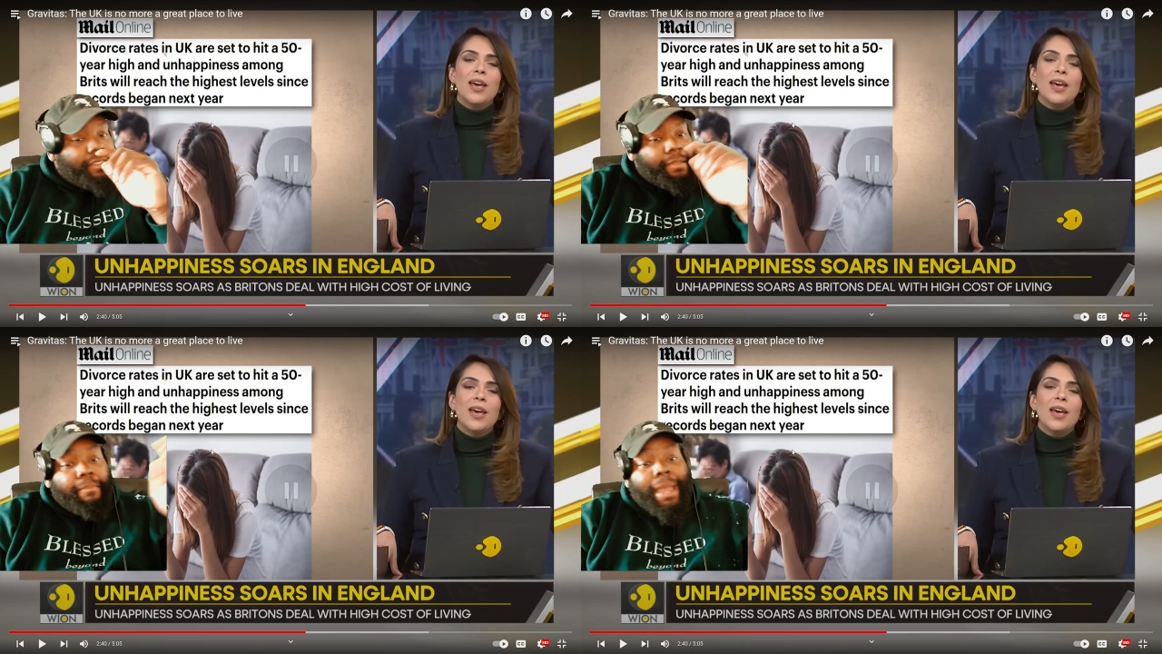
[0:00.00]

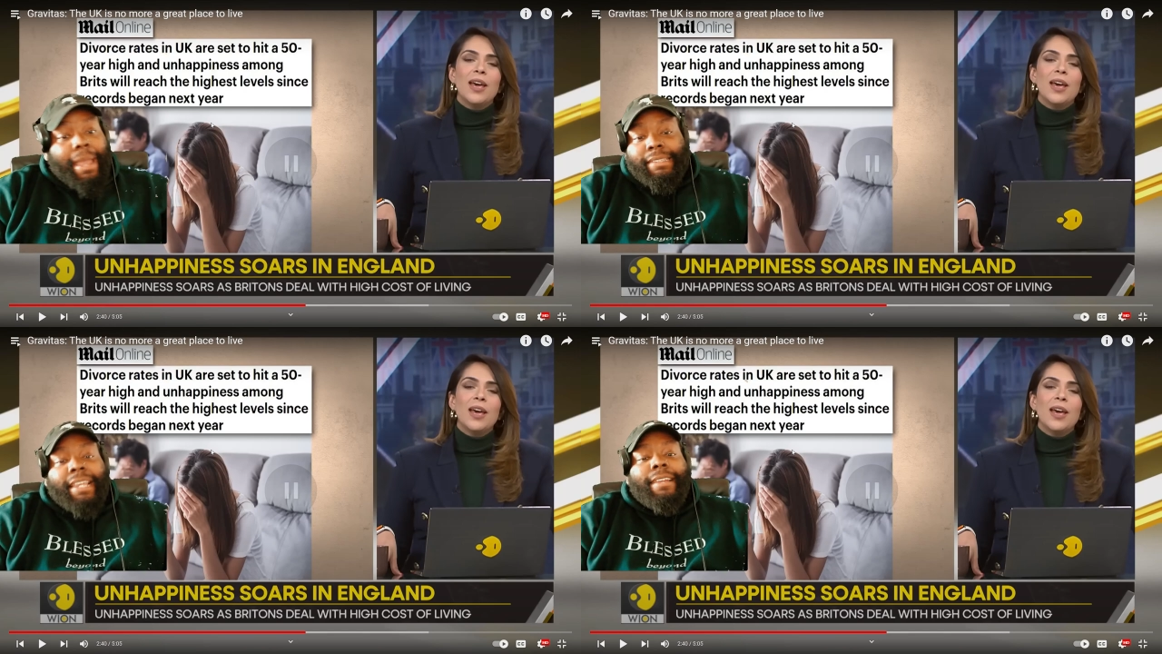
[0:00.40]

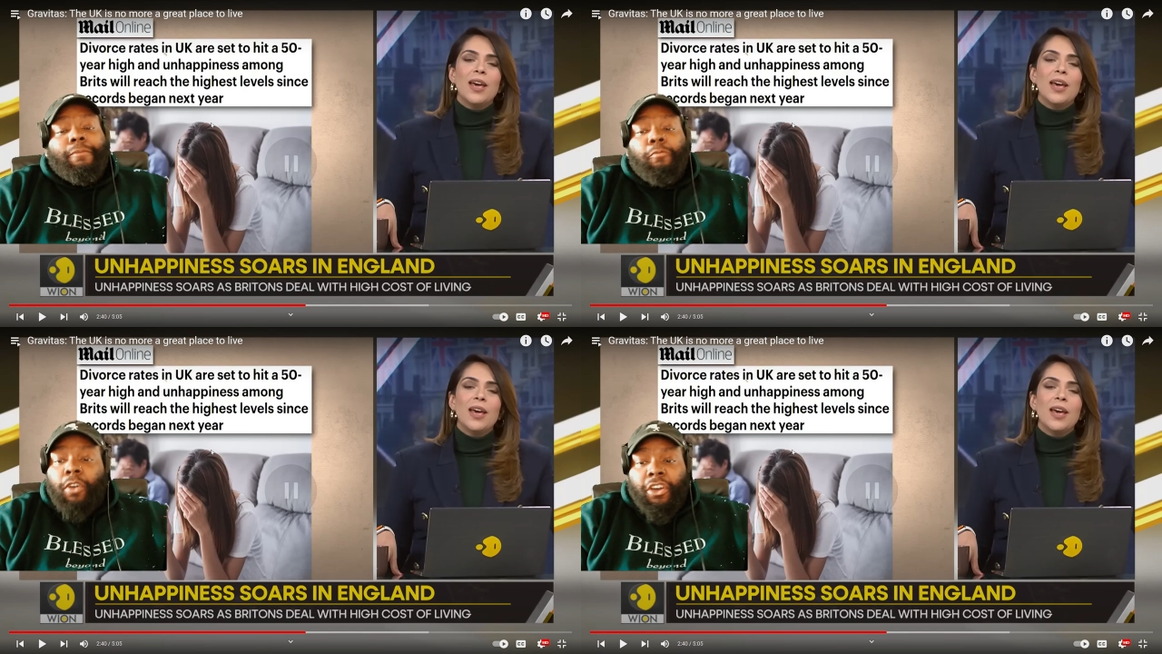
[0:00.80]
Speaker 1: Debate
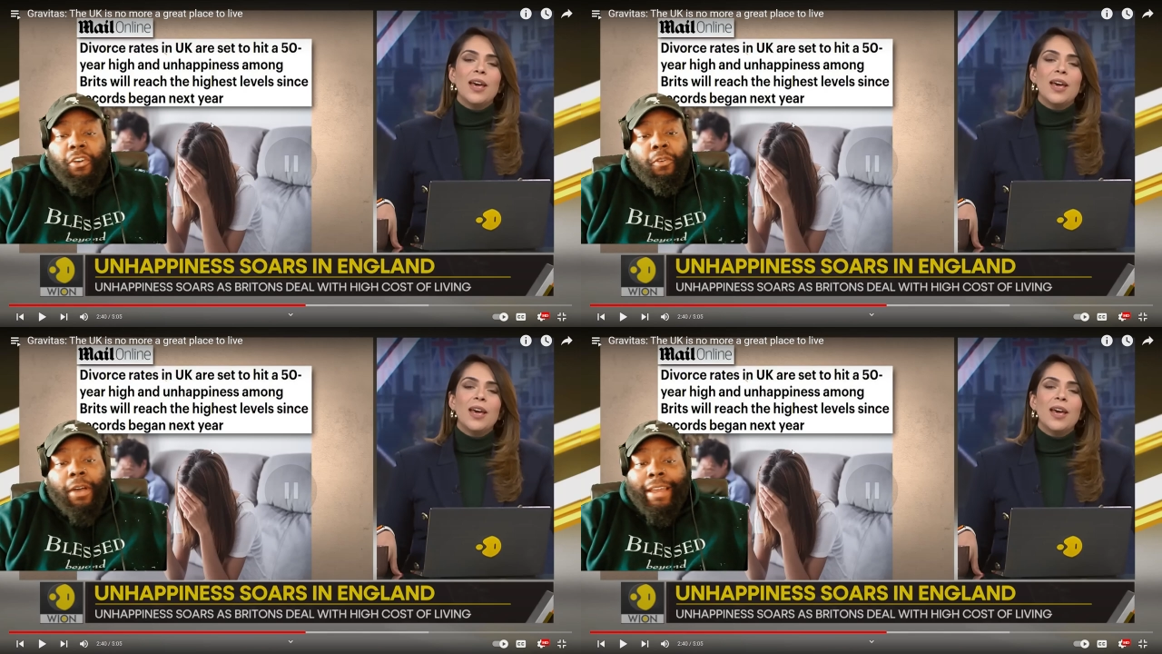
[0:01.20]
Team
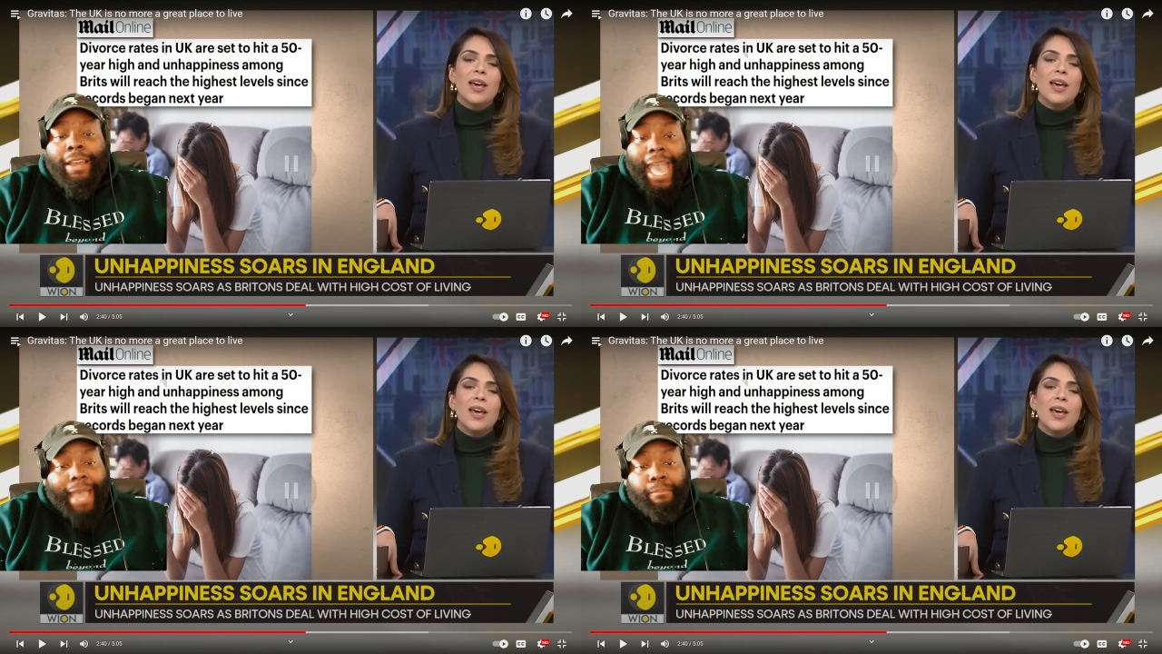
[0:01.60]

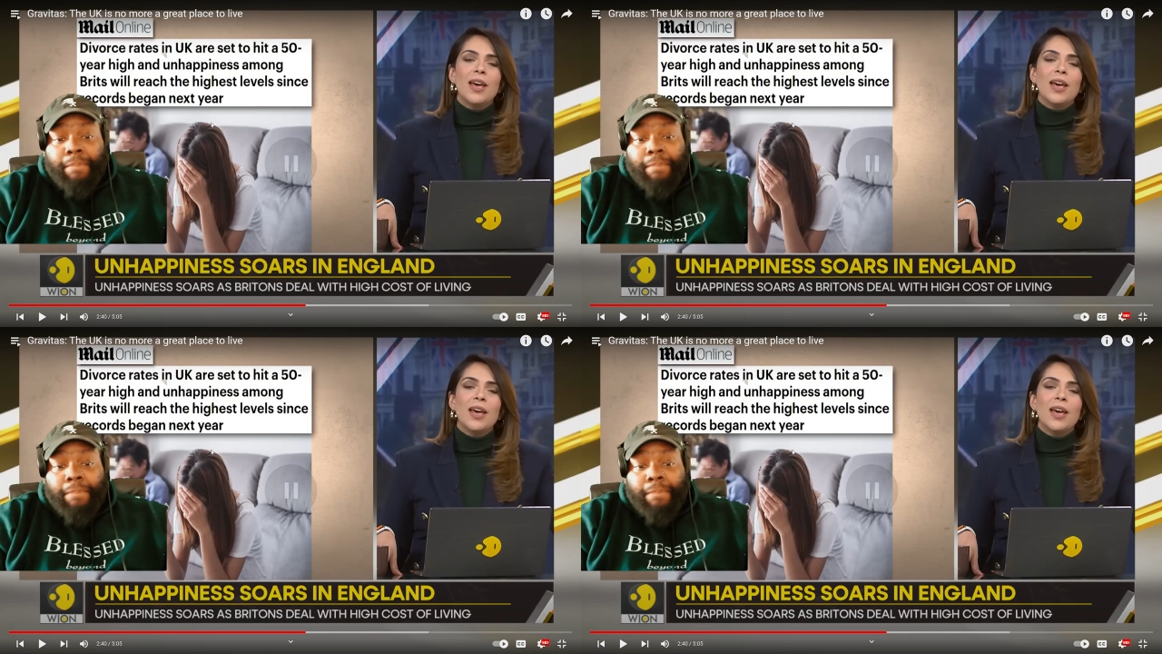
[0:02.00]
101. At